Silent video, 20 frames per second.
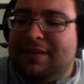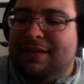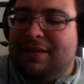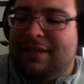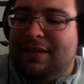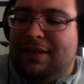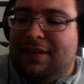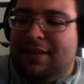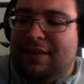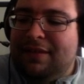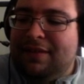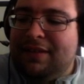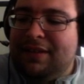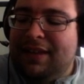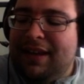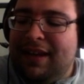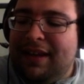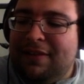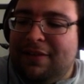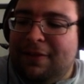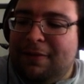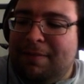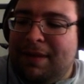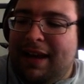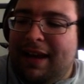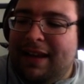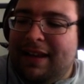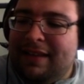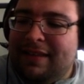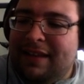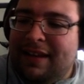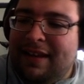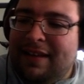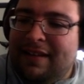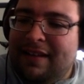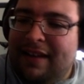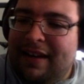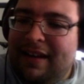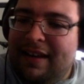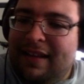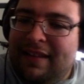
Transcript: you can't look back at the end of the